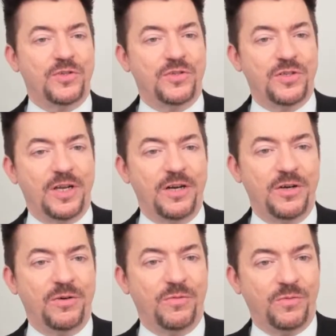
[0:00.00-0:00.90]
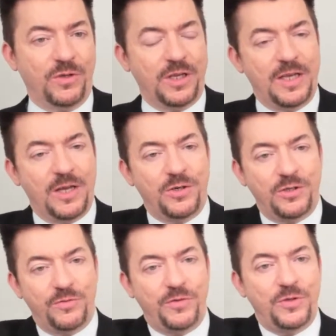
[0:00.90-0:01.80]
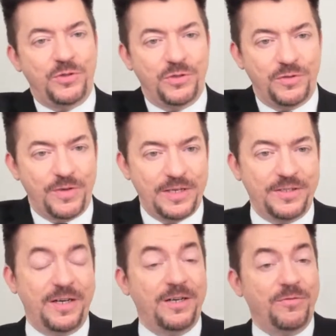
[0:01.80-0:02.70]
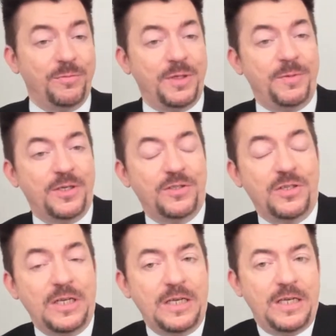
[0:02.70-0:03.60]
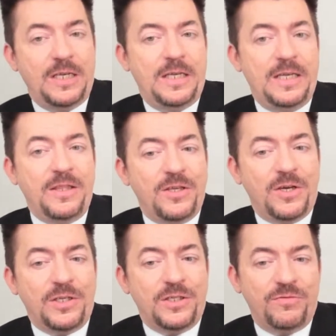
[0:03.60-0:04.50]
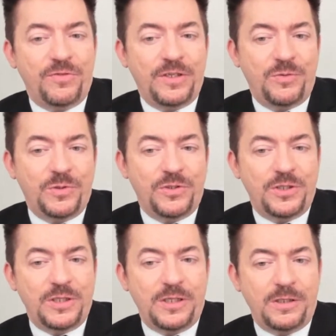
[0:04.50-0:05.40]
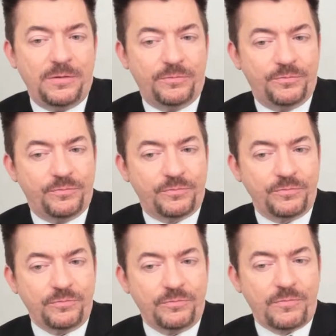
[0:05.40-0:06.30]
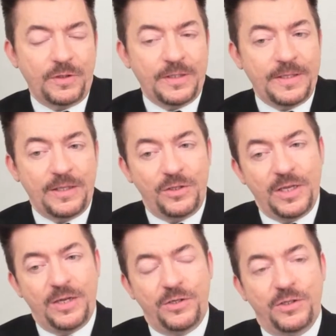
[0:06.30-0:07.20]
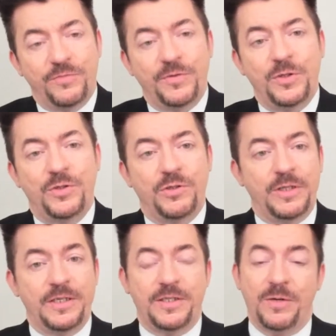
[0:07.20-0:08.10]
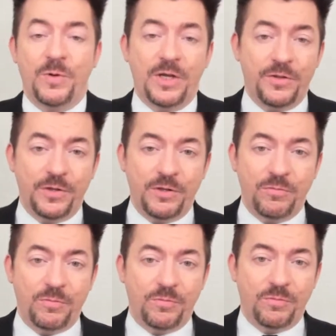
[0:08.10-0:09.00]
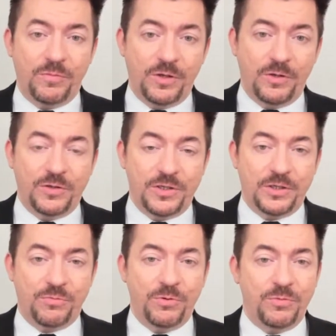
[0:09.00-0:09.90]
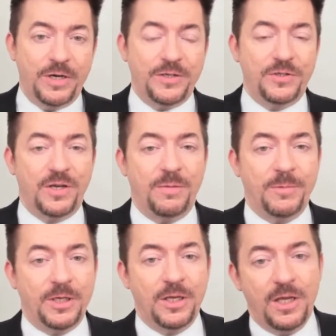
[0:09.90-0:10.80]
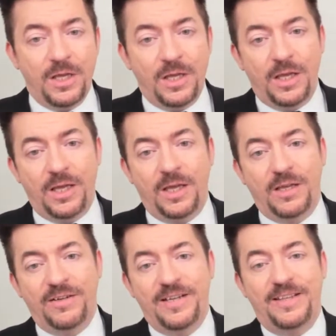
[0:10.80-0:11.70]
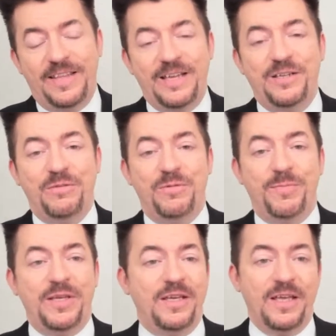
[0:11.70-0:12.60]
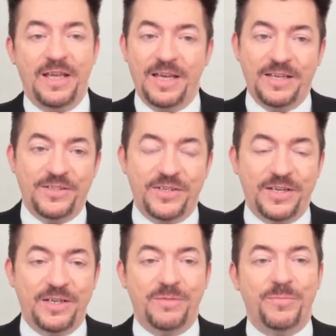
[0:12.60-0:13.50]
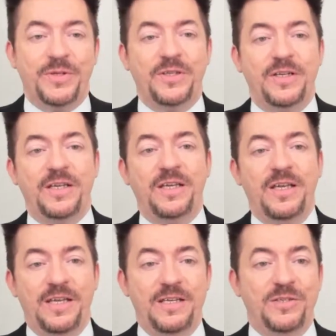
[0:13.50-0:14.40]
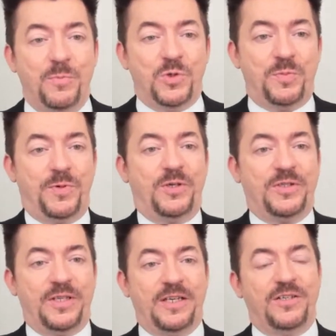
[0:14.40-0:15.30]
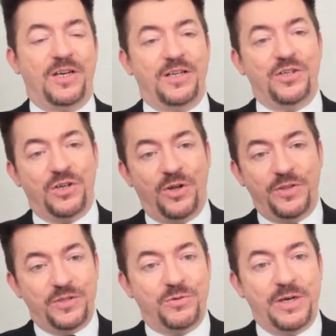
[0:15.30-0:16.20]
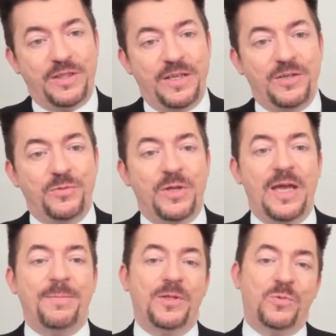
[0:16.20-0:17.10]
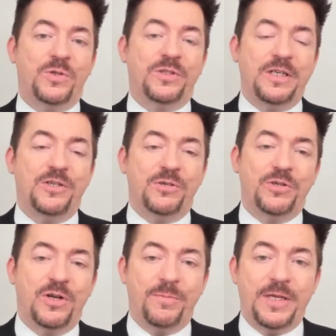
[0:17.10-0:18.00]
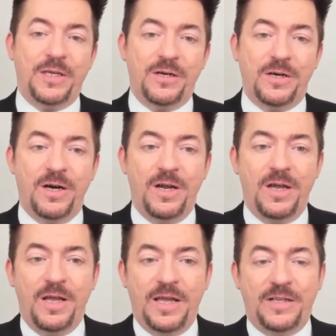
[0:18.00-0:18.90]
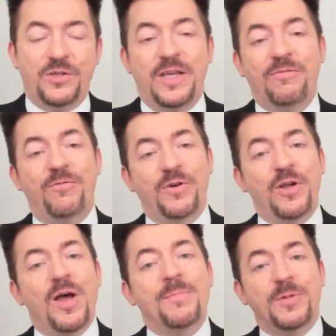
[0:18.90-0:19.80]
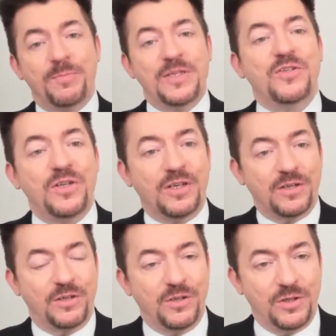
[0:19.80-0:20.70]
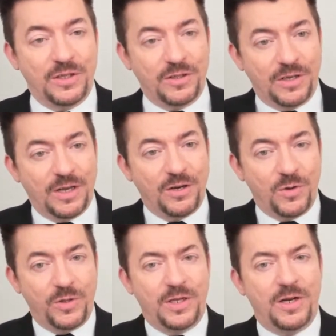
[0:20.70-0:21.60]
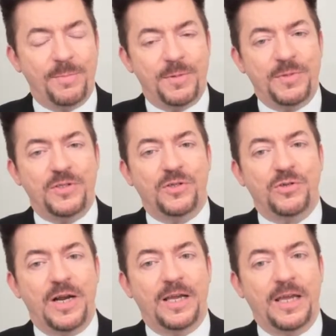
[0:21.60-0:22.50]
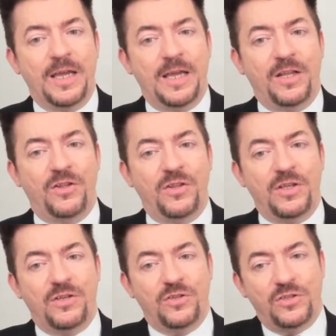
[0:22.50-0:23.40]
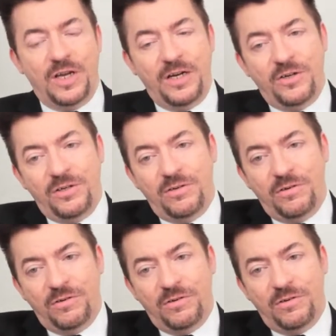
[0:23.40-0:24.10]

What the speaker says: Steiner, looking out into the future, it's fascinating for me, because in Theosophy, you will see that they look out into the future and they say, well, the human, the sixth root race is coming, and that human being has psychic ability, is more spiritually in touch, and all these great things will happen. The world teacher is going to be here. And so they have a very optimistic, they kind of go on that optimistic track. And the Steiner